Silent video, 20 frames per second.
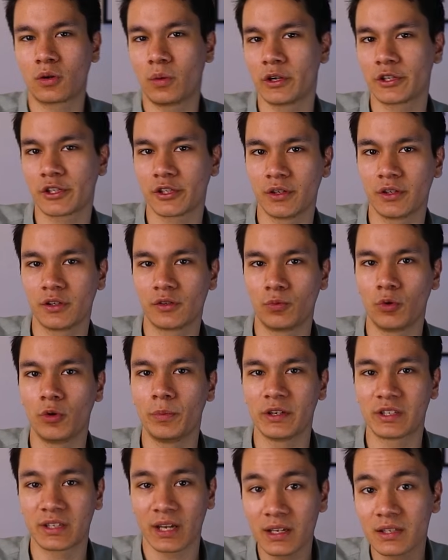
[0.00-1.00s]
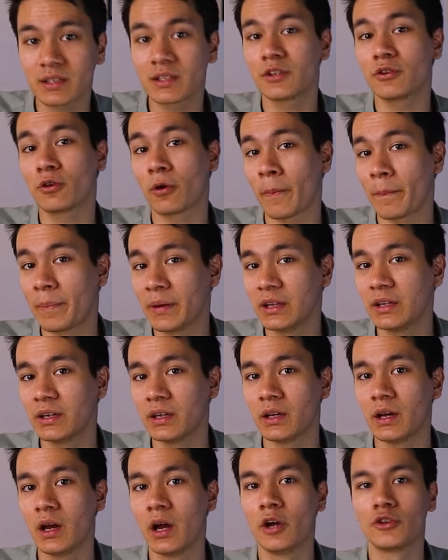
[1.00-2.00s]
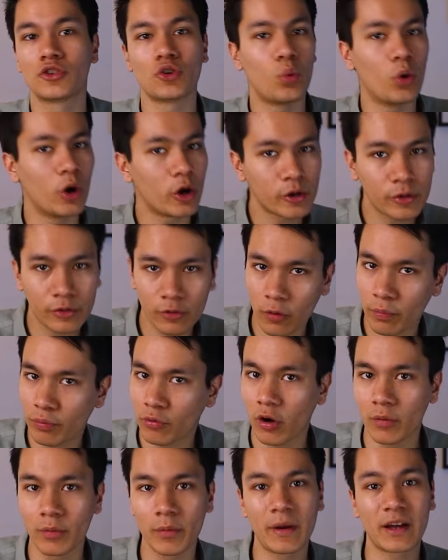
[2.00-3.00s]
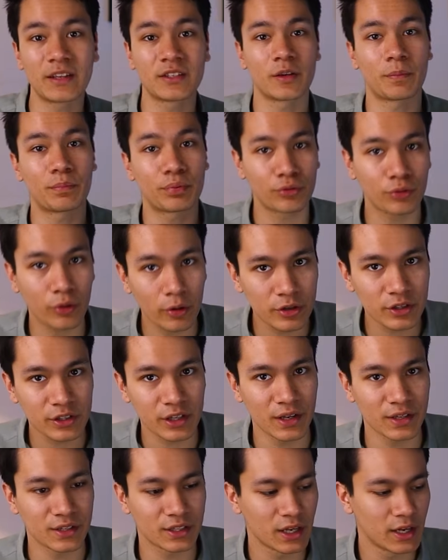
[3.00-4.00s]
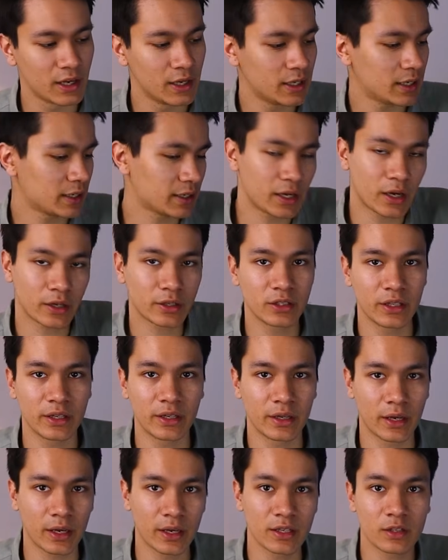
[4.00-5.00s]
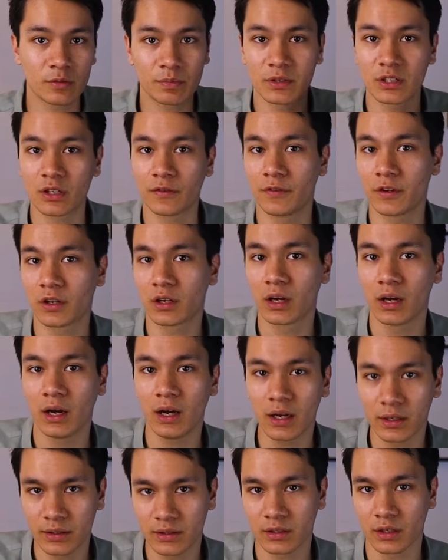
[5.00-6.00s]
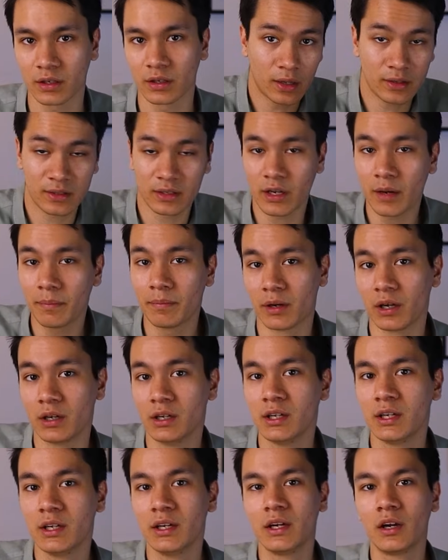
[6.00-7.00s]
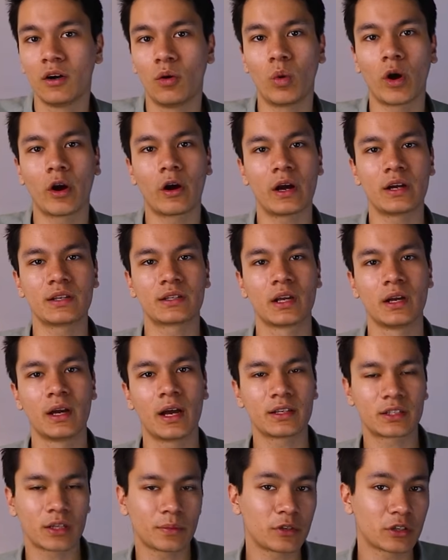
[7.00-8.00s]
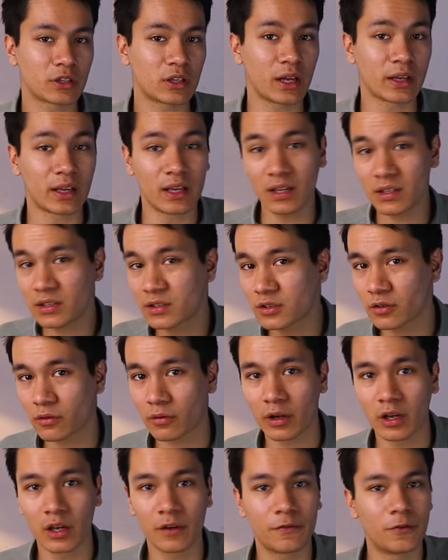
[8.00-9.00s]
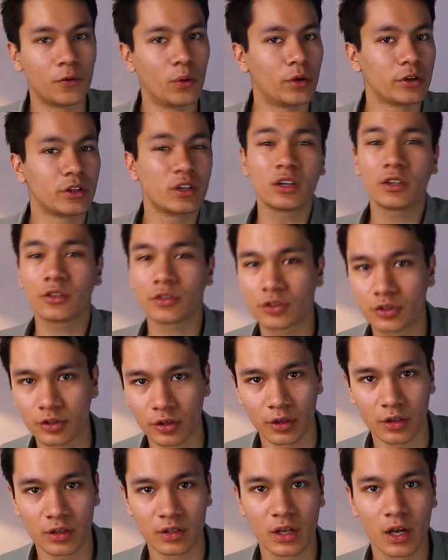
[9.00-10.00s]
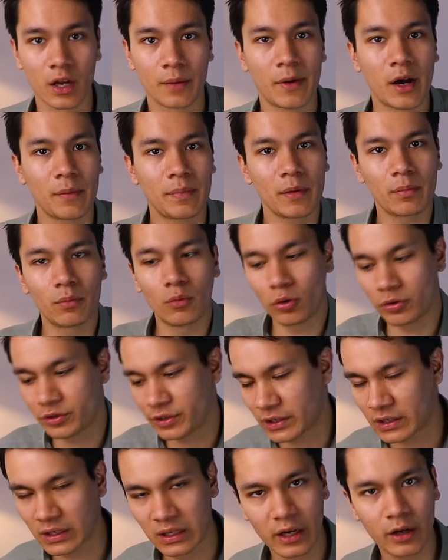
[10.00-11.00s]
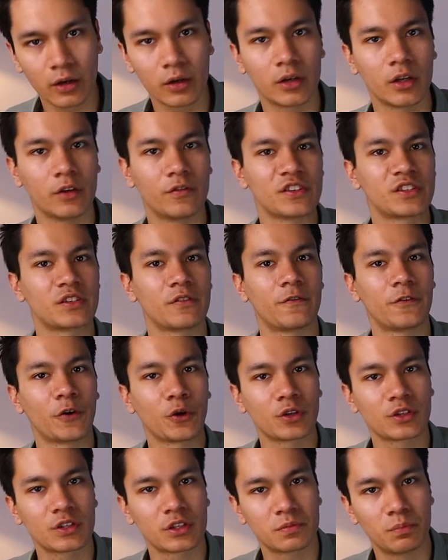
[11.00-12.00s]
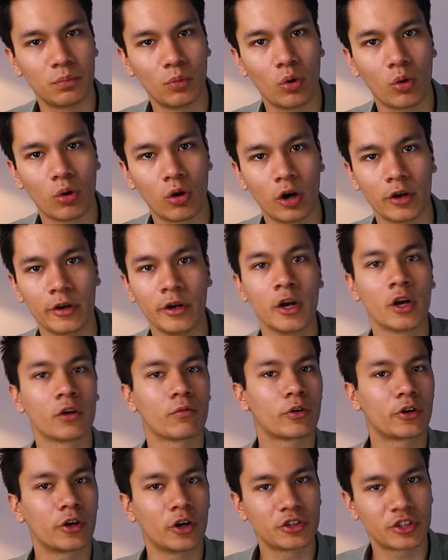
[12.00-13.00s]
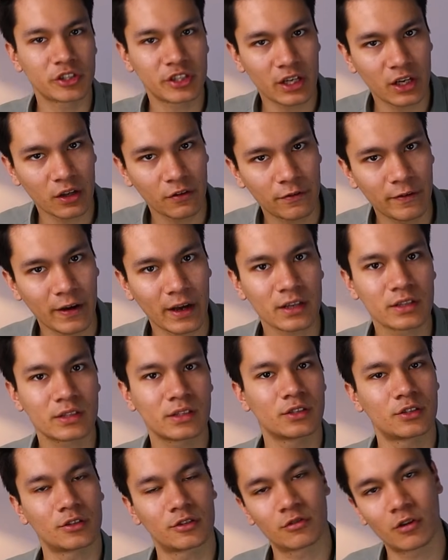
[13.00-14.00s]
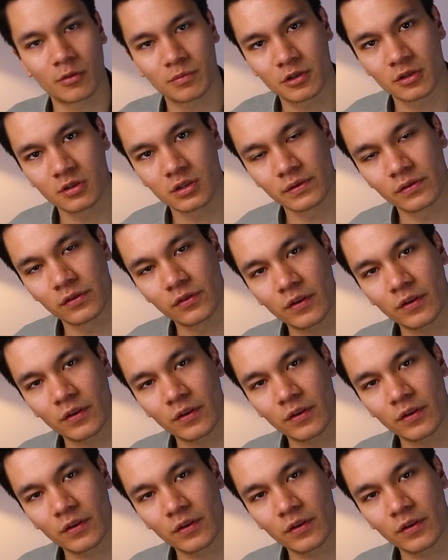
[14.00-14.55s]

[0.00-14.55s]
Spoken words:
the questions will be testing your ability to work through a problem as a process and calculate a specific answer as a number. Whereas a subject like history for younger students might be more declarative as it focuses more on regurgitating facts and descriptions of